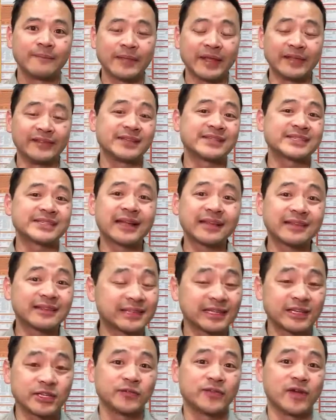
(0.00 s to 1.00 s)
And the second
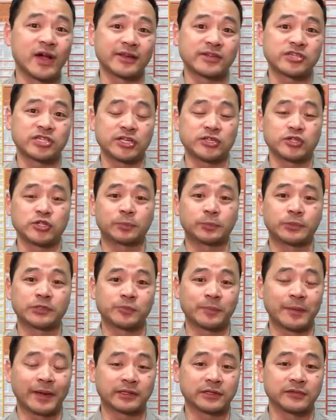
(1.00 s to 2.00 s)
thing you've got to change your
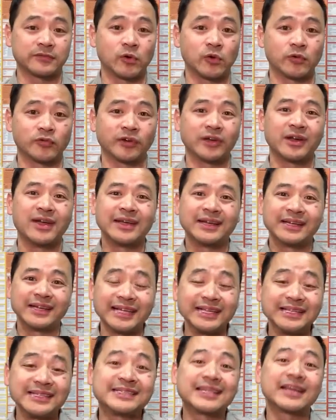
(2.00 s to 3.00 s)
perspective over
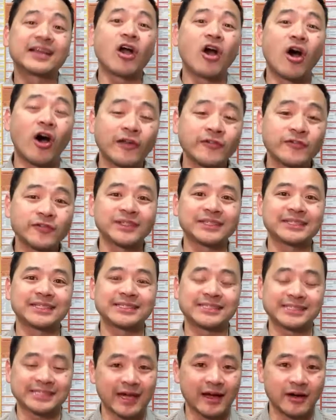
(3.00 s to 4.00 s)
is the conflict
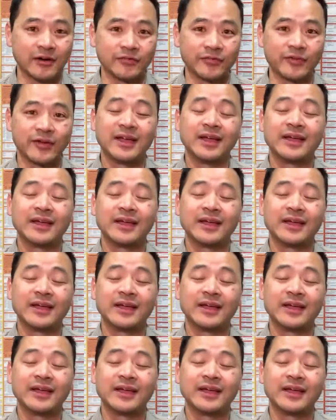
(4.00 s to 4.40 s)
itself.